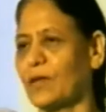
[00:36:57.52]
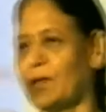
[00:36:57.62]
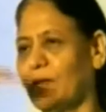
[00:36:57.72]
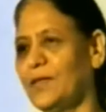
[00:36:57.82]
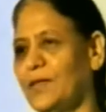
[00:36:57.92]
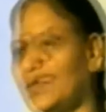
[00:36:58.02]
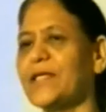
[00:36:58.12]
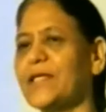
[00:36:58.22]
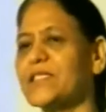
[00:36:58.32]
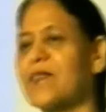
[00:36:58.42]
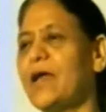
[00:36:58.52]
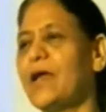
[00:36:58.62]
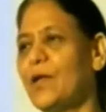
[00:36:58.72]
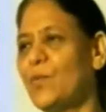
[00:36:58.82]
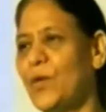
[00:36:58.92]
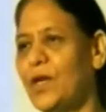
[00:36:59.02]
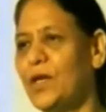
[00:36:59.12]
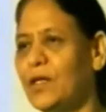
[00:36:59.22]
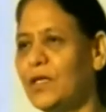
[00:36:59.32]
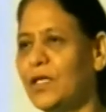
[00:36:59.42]
the next higher level,
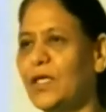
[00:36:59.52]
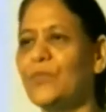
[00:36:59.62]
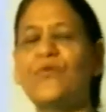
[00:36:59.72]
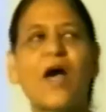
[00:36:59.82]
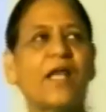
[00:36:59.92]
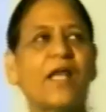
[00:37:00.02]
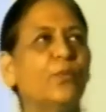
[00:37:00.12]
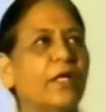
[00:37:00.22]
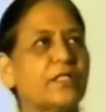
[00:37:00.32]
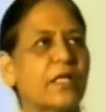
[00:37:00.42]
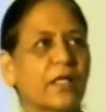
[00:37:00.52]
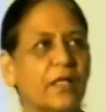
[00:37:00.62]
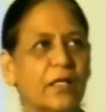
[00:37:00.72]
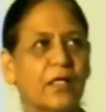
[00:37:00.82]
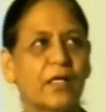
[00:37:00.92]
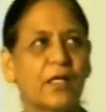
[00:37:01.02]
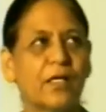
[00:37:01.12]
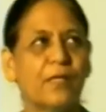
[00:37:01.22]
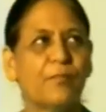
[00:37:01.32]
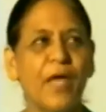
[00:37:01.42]
evaluating.
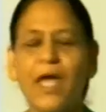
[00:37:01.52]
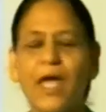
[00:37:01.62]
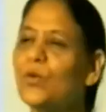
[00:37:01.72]
May I know